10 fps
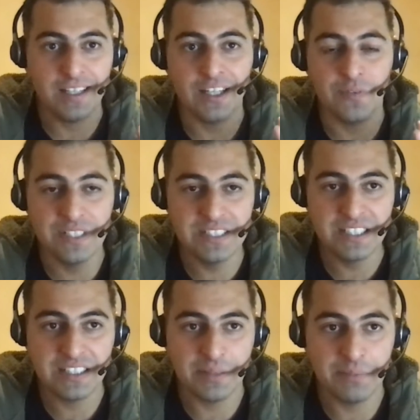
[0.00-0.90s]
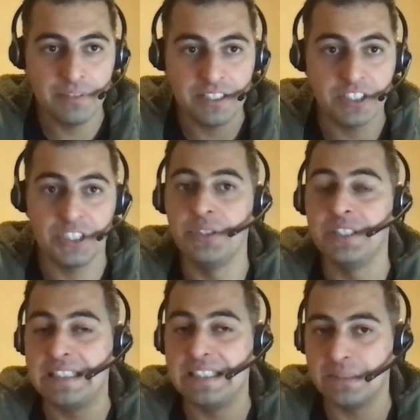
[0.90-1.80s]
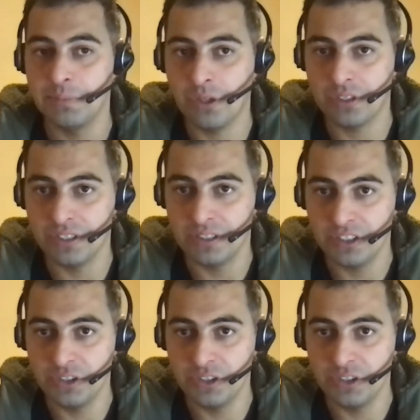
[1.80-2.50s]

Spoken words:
convincing them that security is important.